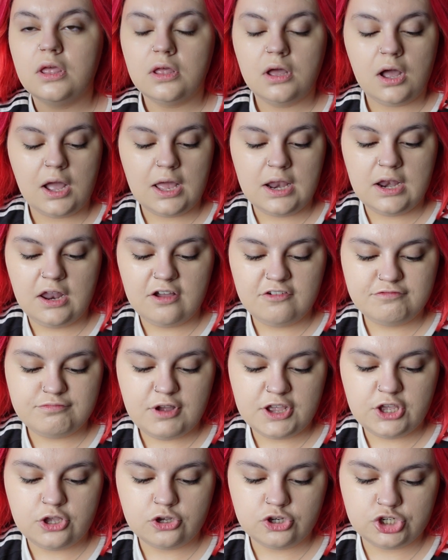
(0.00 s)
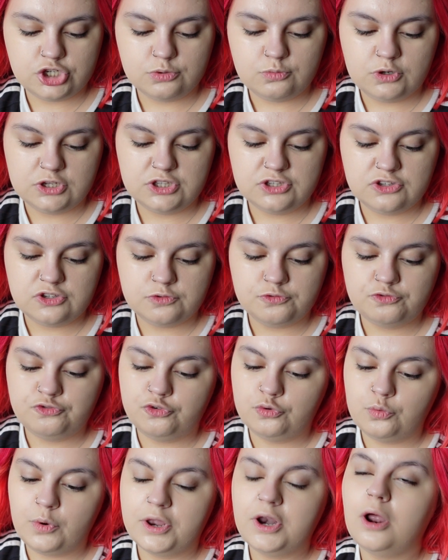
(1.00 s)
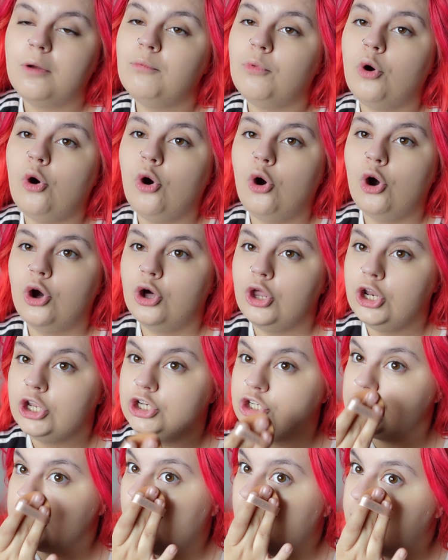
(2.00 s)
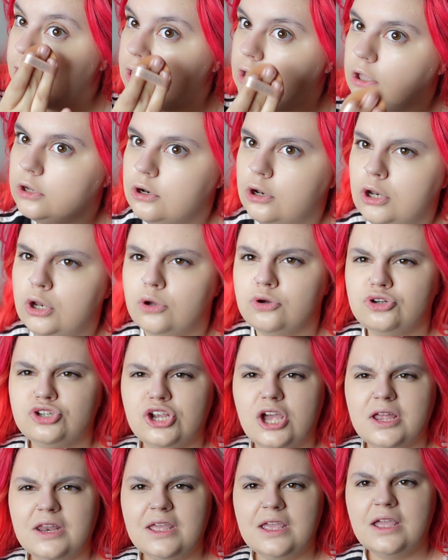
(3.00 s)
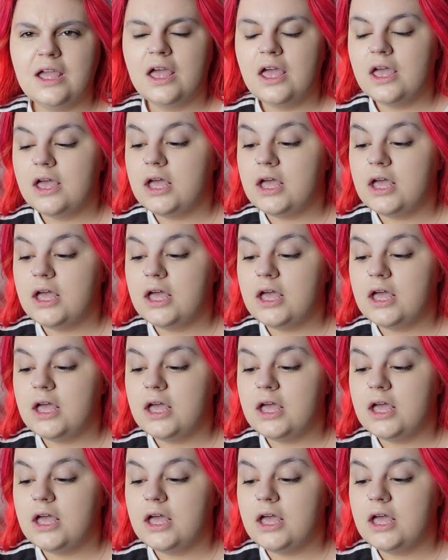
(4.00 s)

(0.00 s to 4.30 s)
I love my cushion ones for when I'm on a journey, on a long journey,